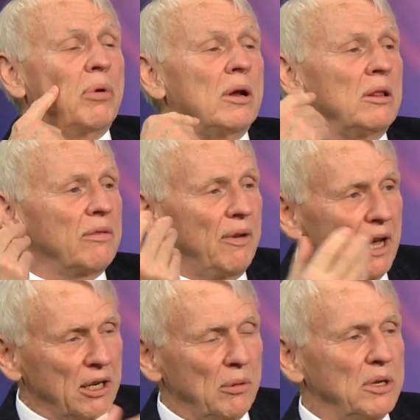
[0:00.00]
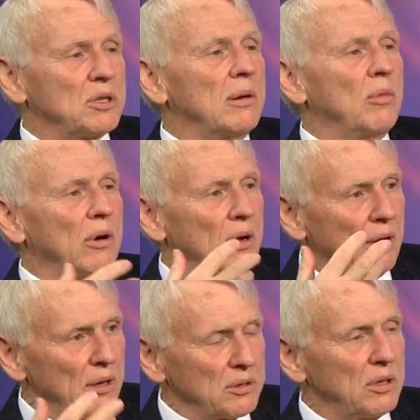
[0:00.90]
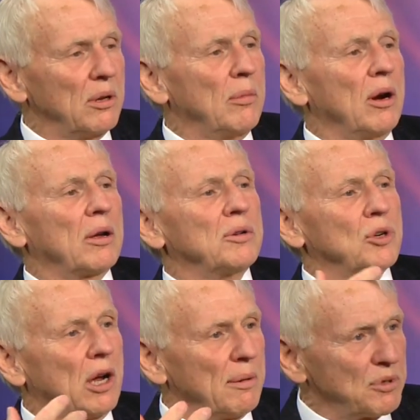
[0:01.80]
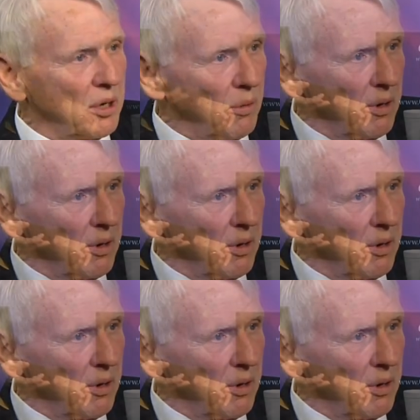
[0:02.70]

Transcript: are putting the factories somewhere else, and the American jobs are